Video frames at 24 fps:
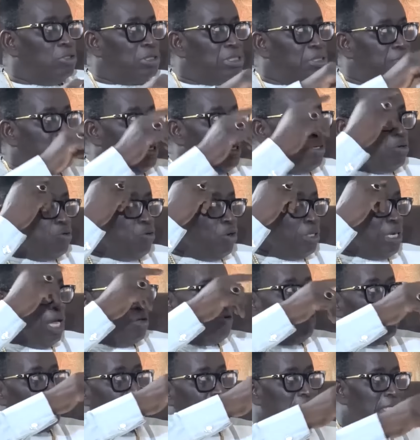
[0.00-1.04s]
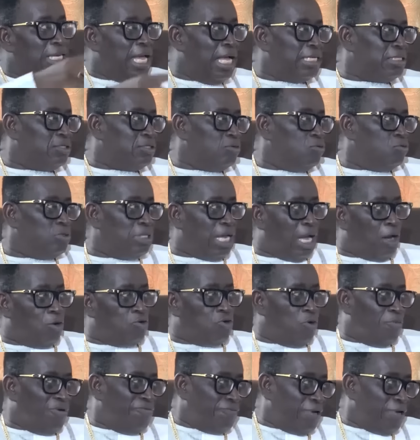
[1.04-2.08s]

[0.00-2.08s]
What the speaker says: what you mean, or not even say that you would have honored the